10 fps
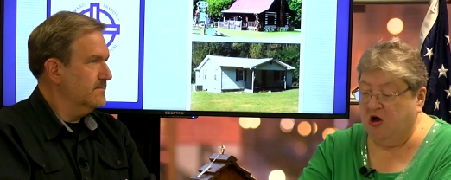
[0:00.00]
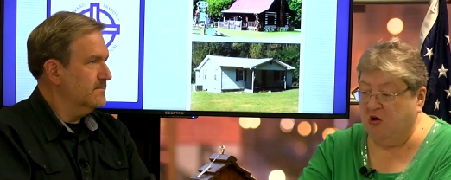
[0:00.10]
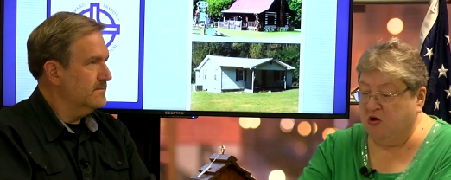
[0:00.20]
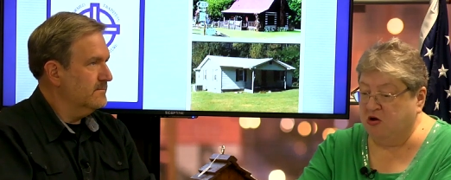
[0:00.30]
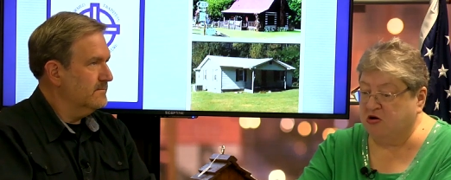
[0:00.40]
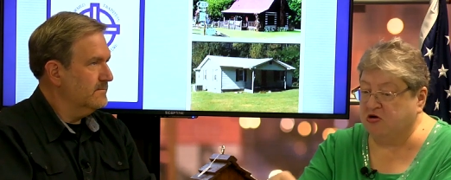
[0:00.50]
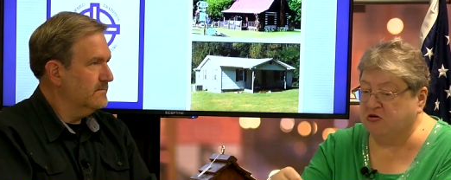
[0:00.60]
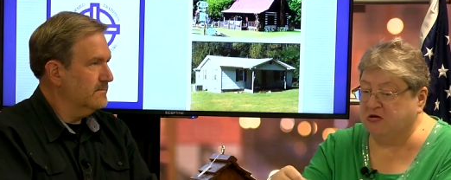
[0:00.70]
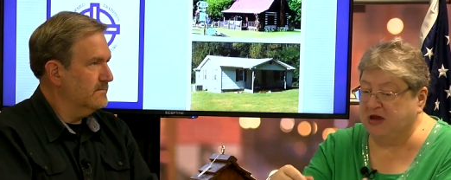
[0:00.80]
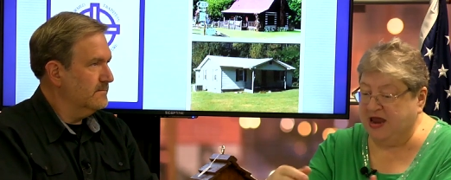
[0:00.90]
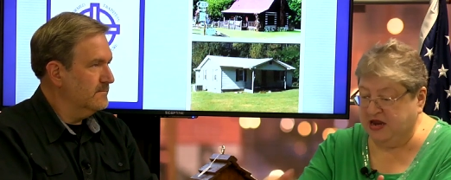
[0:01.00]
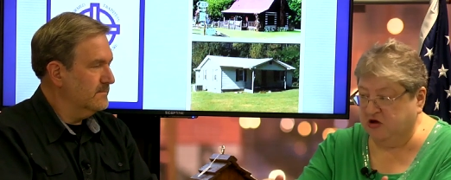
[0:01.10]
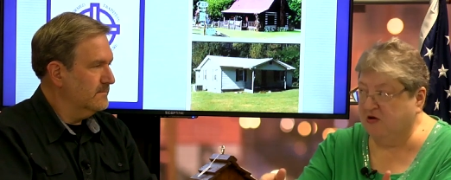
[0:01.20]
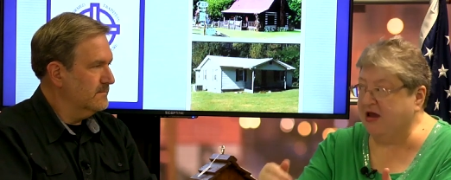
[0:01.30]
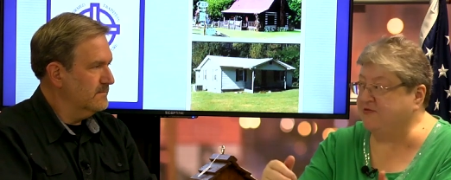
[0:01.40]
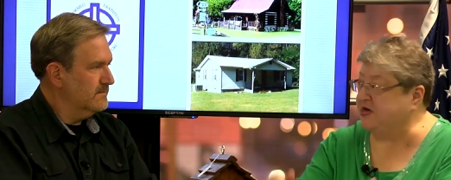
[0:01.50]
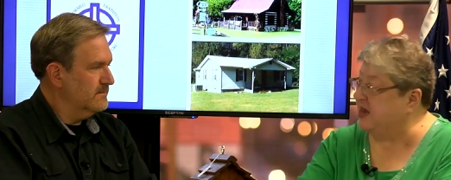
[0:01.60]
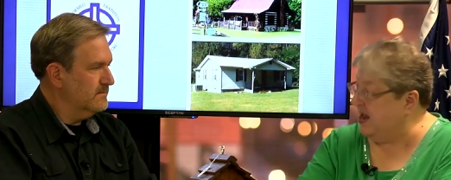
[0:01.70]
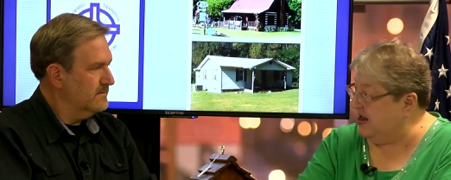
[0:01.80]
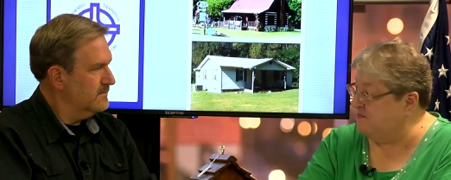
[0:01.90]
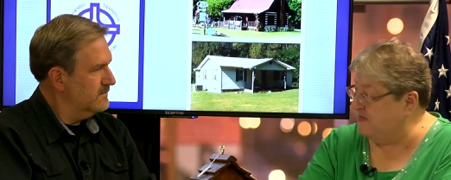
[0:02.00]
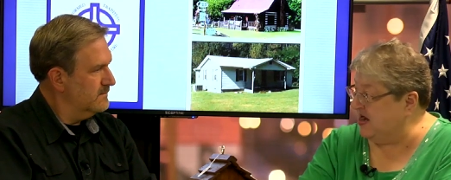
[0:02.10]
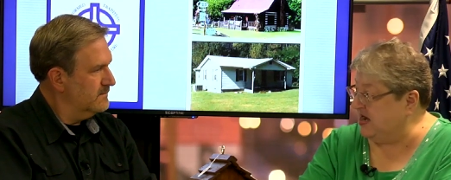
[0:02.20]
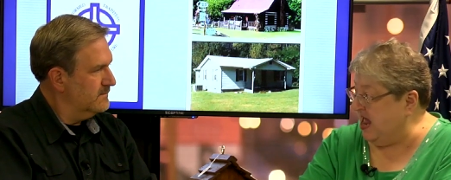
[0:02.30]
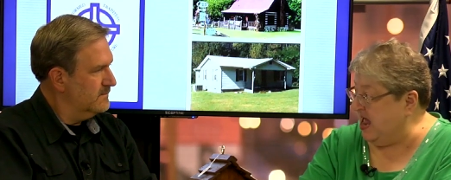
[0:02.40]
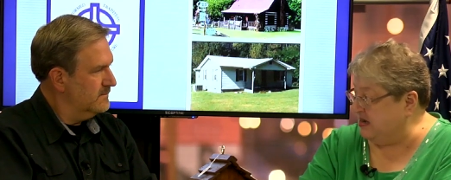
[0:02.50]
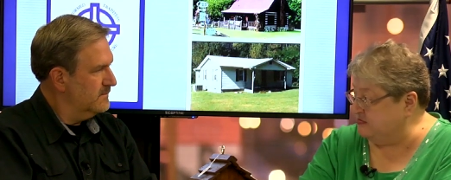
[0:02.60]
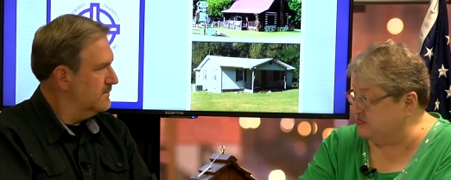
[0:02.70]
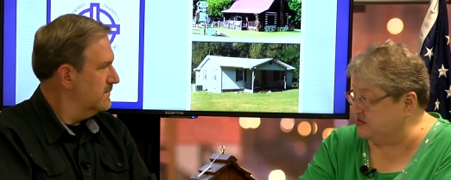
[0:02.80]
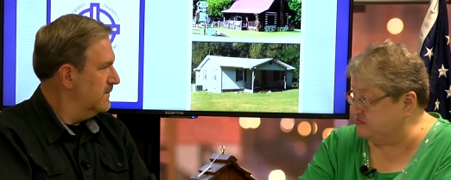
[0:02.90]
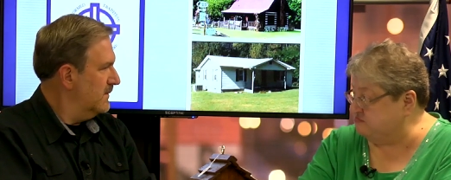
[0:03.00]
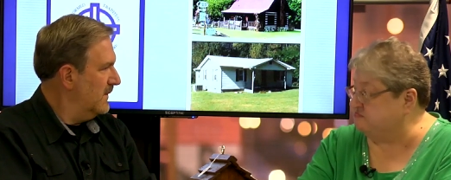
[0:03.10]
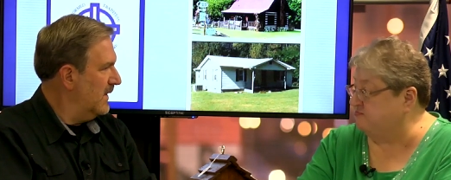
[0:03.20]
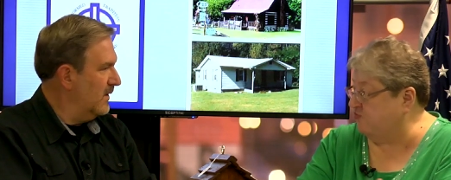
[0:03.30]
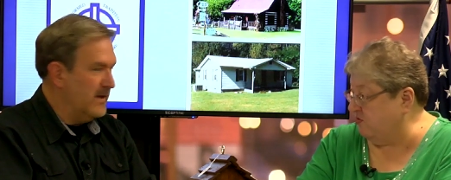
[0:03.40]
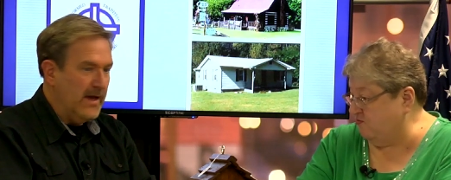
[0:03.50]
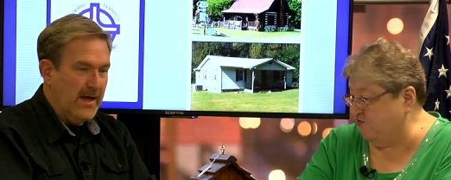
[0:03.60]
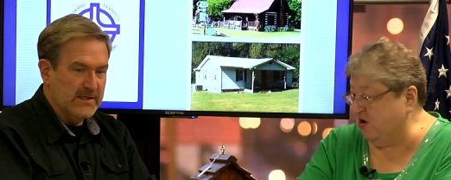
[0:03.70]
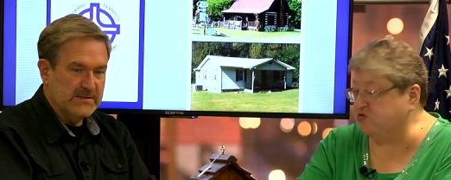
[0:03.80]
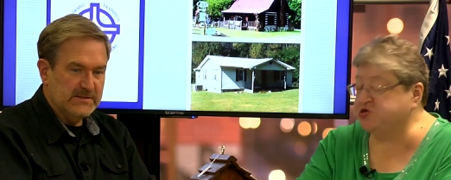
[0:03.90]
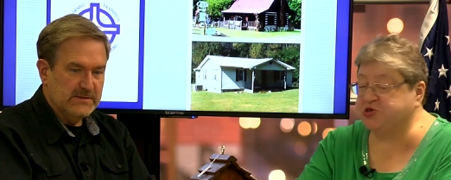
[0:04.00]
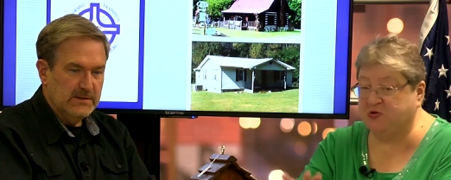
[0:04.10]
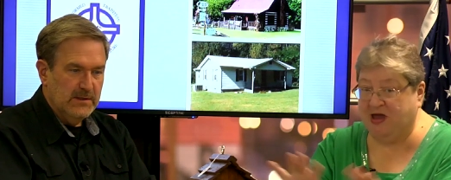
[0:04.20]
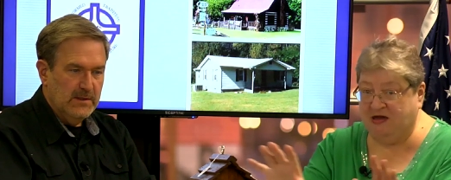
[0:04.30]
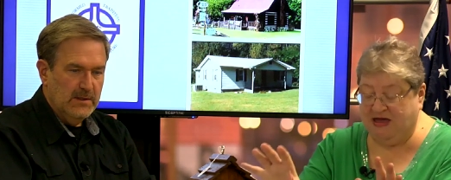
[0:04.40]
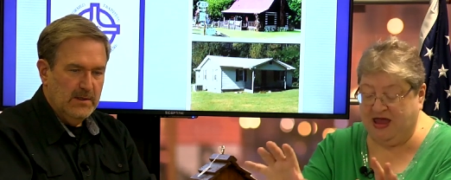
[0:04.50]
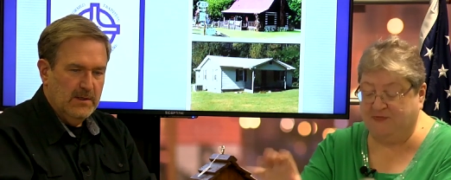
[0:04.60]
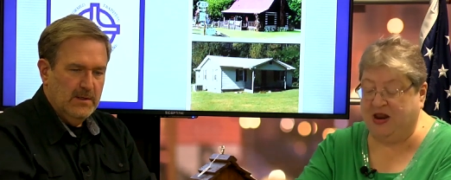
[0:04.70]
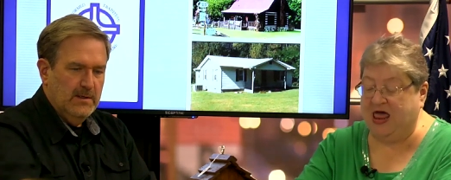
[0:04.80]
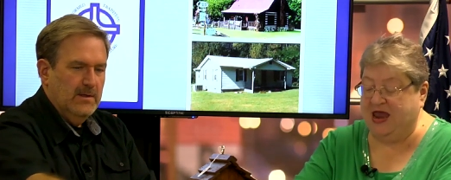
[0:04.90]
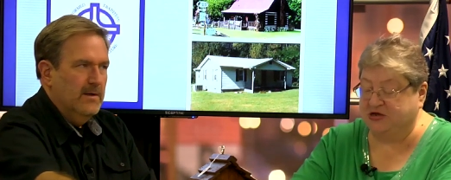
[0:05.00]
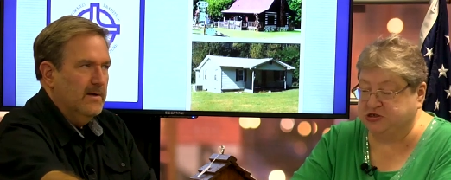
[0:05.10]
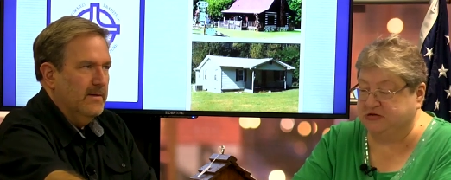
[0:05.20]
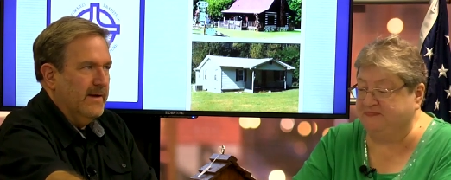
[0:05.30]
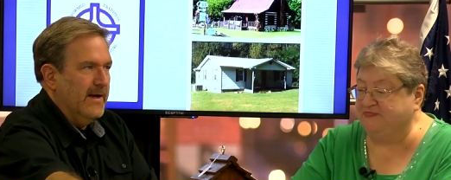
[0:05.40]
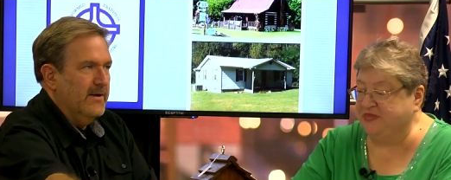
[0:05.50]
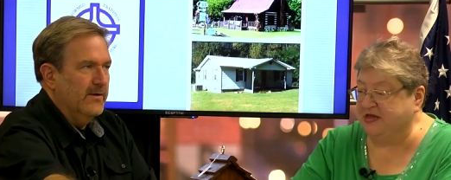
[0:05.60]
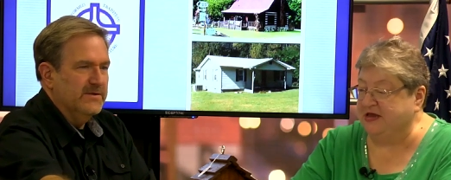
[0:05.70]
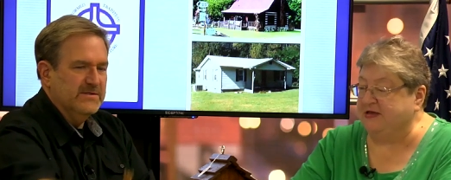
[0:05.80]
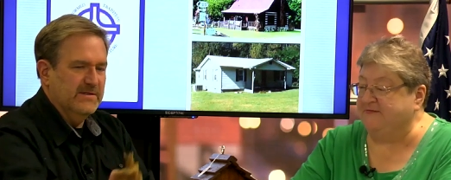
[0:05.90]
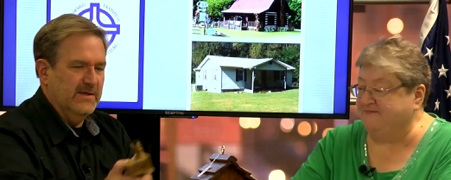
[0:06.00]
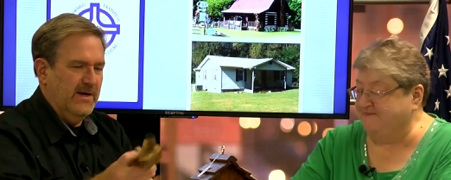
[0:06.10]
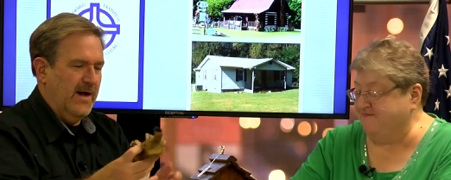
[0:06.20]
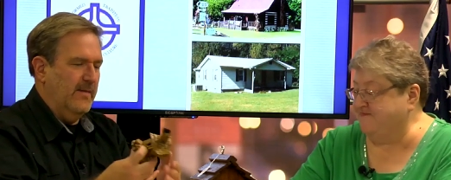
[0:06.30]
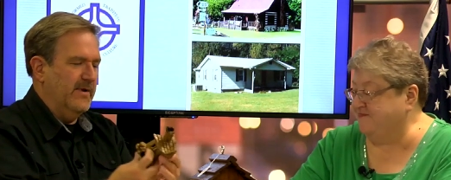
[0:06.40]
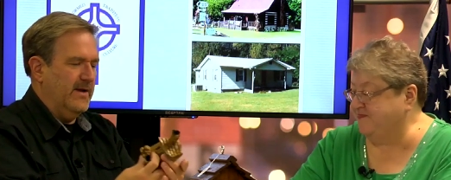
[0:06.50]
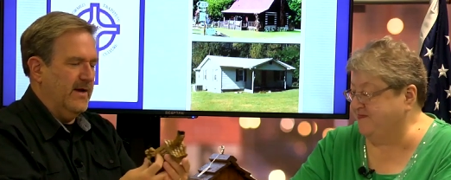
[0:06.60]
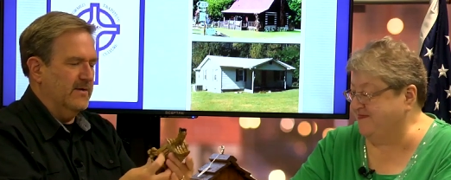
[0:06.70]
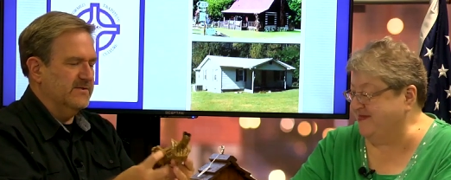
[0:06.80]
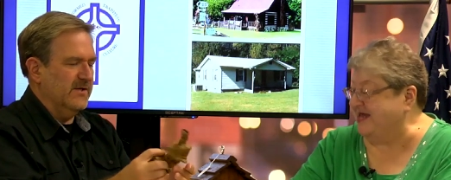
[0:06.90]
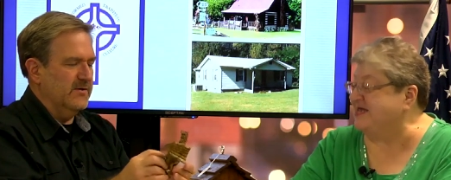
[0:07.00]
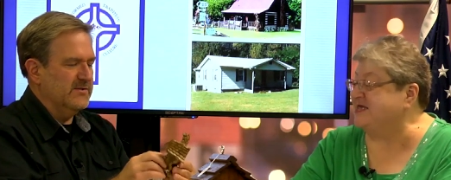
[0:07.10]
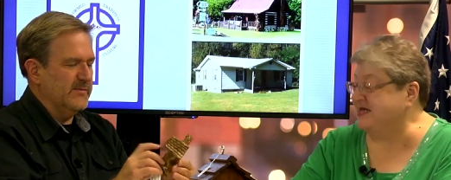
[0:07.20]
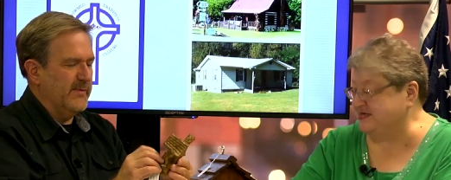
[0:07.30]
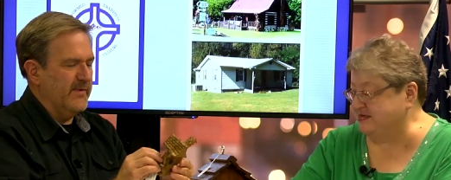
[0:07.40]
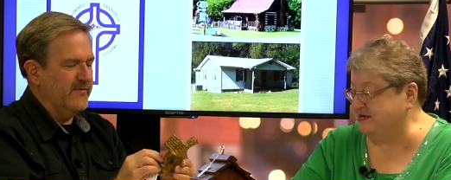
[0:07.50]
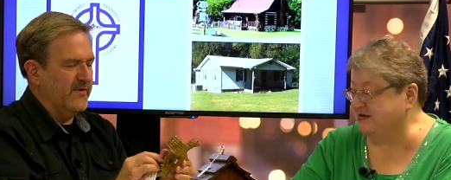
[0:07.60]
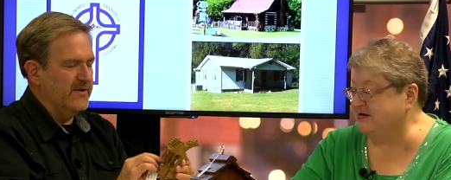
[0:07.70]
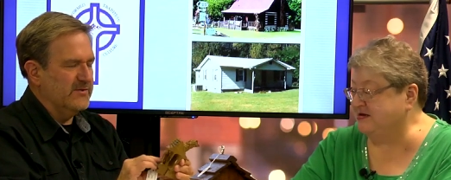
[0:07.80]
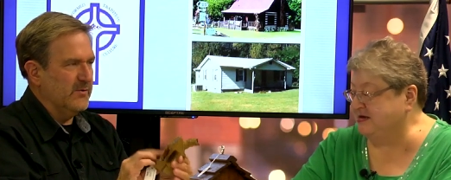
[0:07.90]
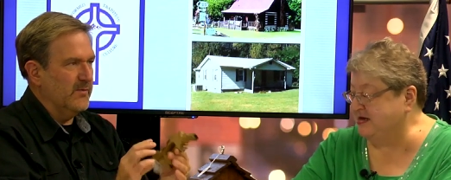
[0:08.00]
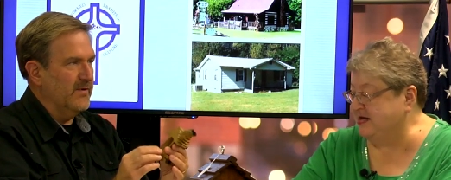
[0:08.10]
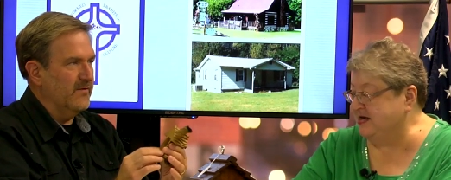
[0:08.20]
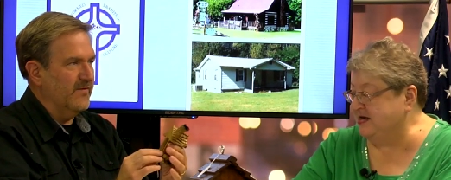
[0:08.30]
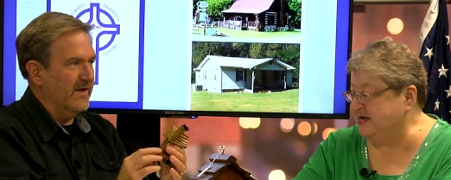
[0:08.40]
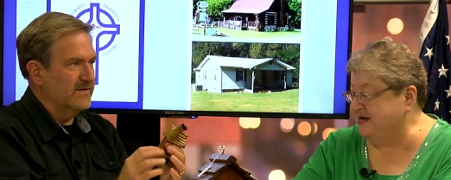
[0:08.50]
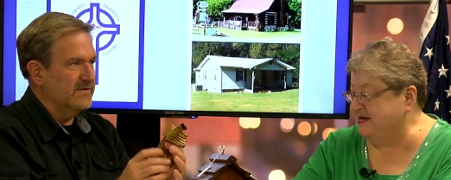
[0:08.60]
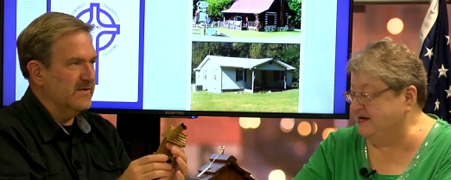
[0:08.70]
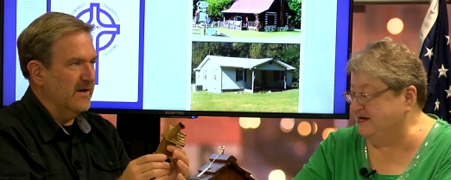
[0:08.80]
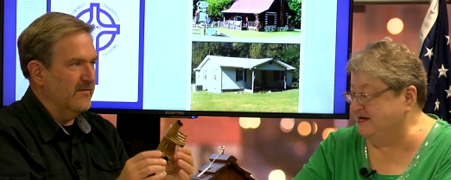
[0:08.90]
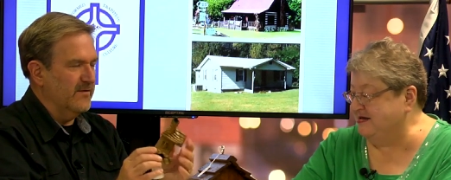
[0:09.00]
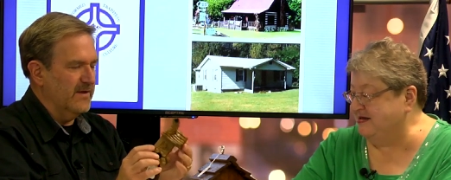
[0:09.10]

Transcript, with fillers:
Speaker 1: are handcrafted, handmade items from yes. folks throughout Appalachia. Like
Speaker 2: I noticed the Hobbit House. I know some yes. of my friends who are big fans of